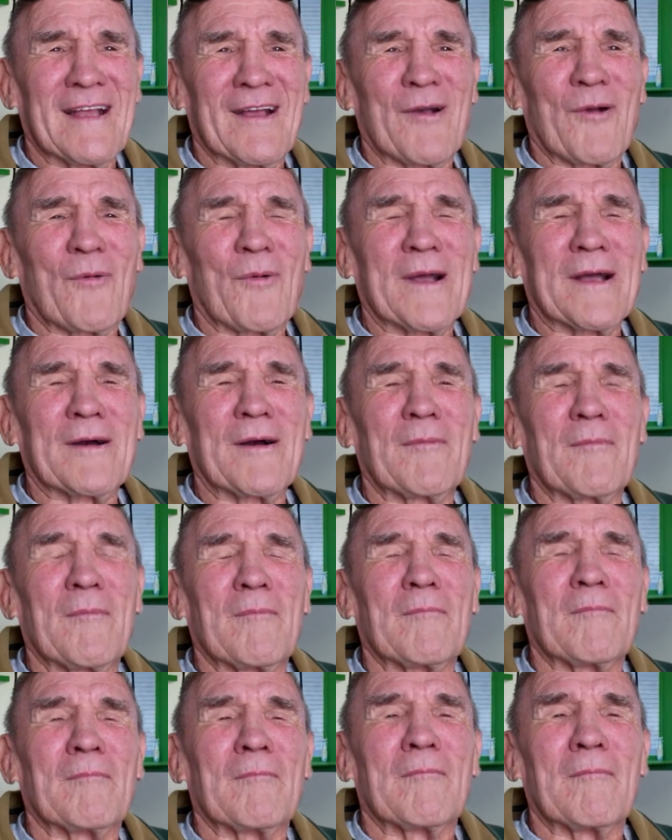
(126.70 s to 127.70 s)

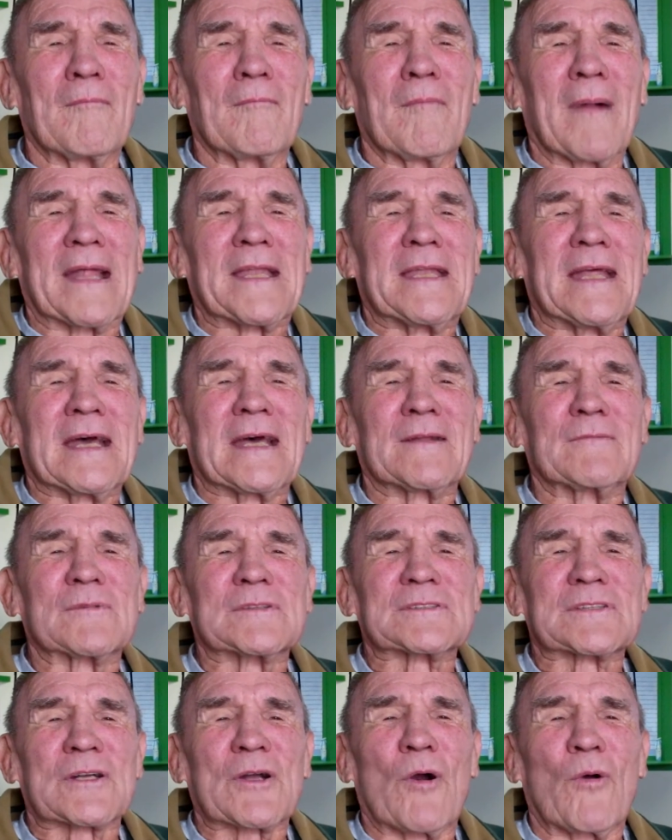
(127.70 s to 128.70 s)
Well, my dad
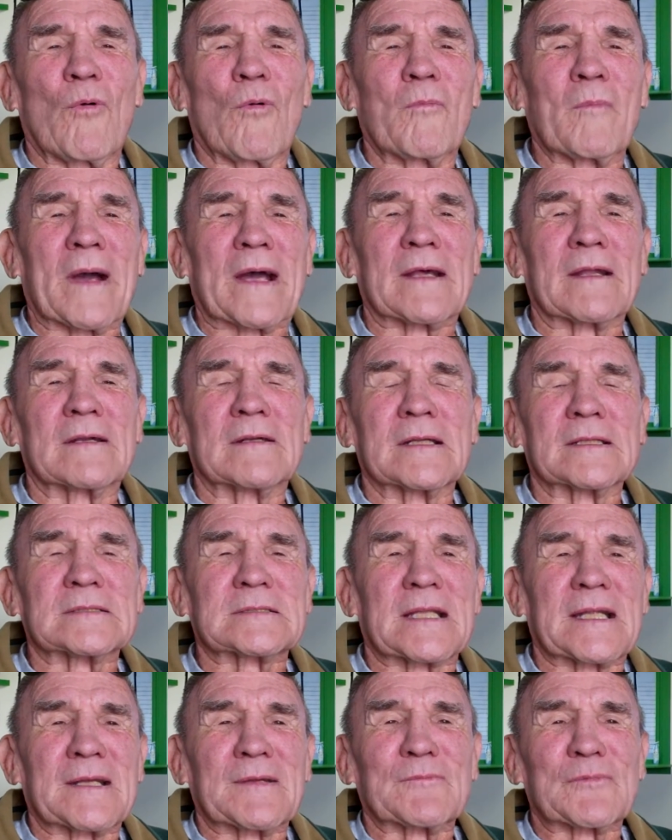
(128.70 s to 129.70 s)
was a coal miner, and
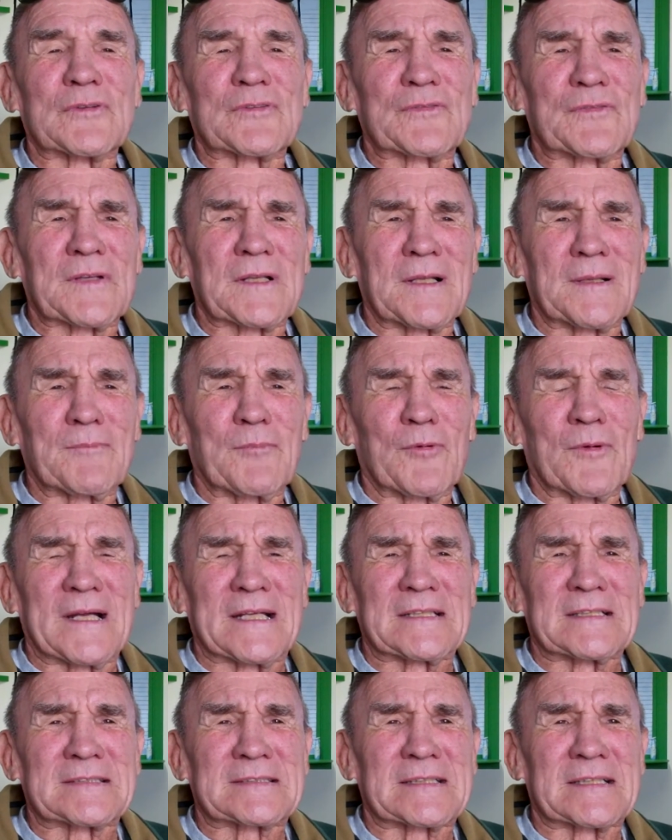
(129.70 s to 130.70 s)
his name was Philip
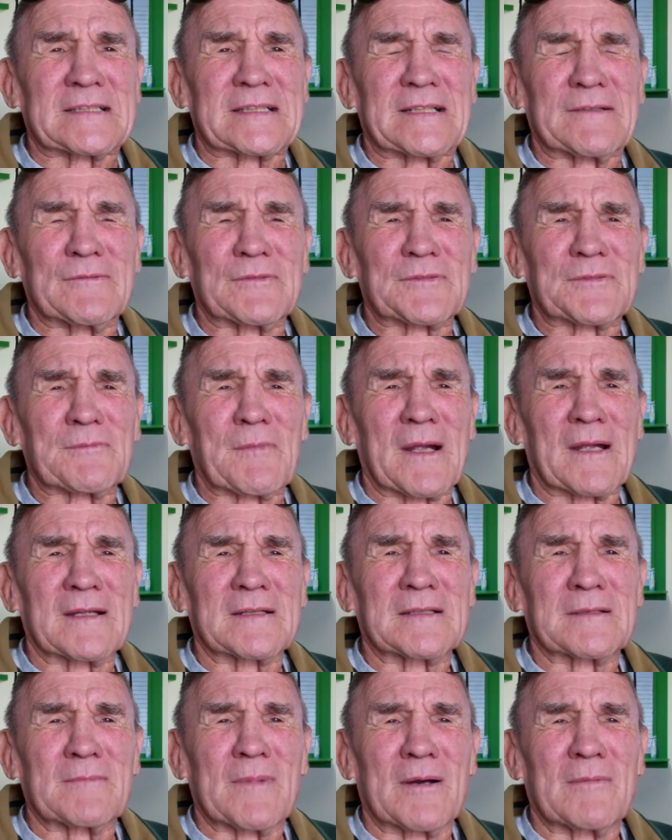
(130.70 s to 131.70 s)
West, and he was
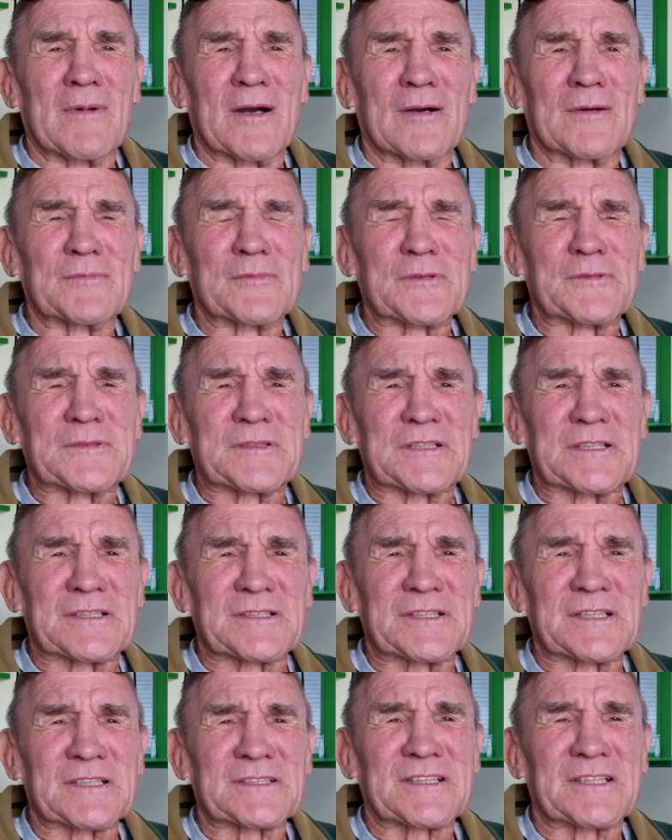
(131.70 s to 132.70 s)
married to my mom when she was
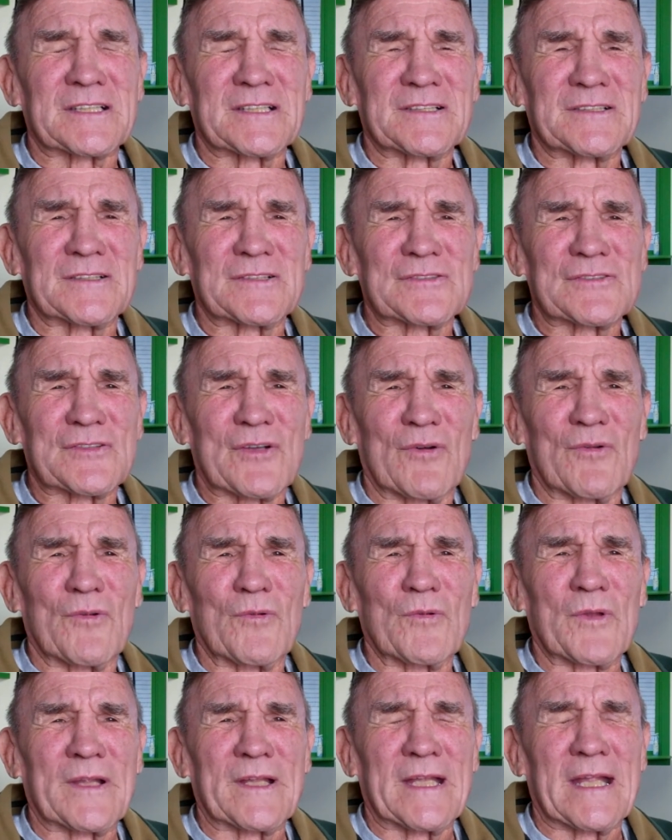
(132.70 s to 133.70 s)
16 years
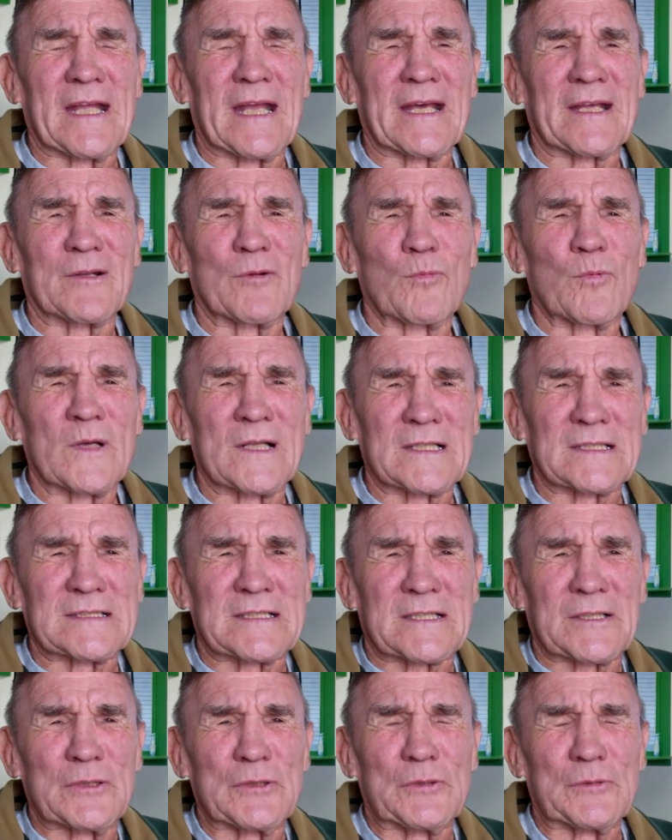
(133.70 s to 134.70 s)
old, and they had a
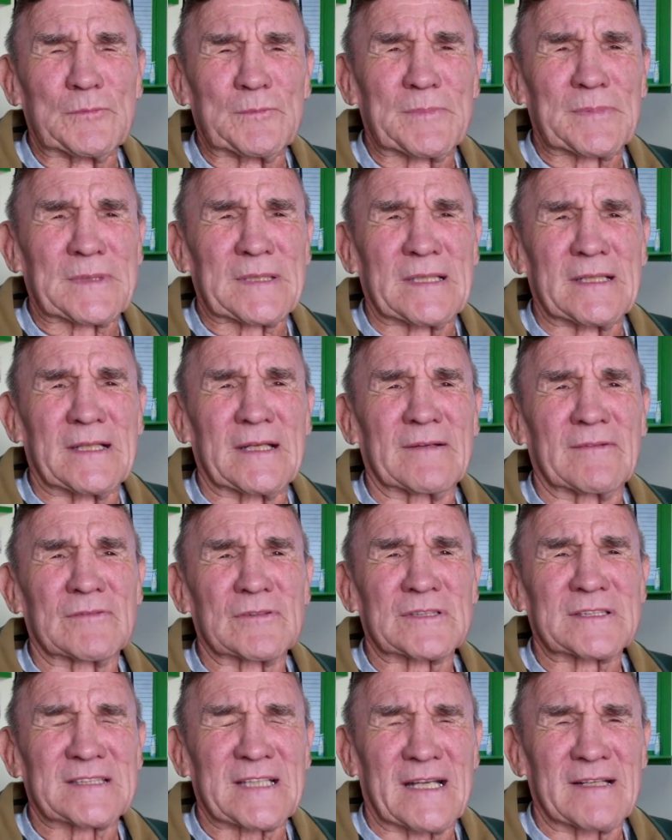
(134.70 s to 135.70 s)
Willys Coupe. And
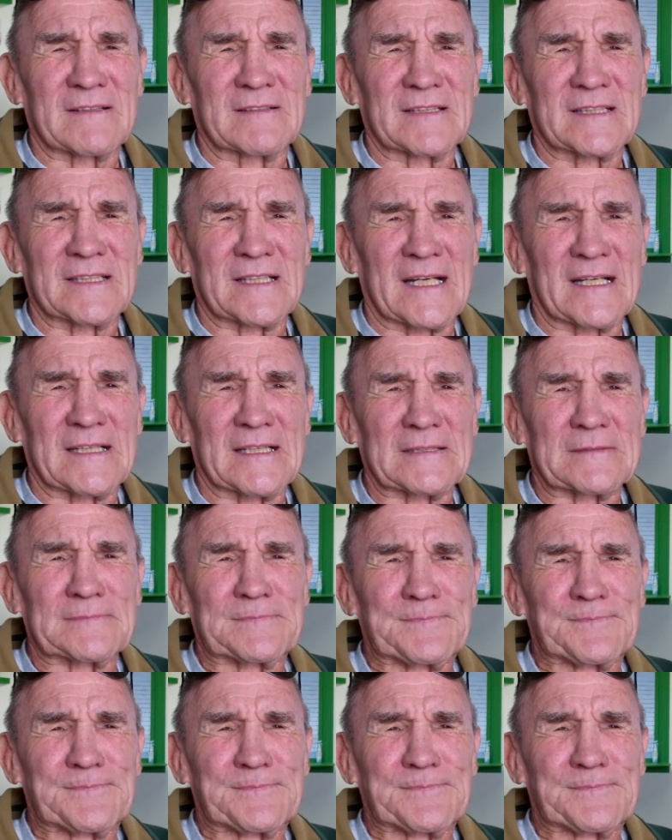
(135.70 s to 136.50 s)
every Saturday night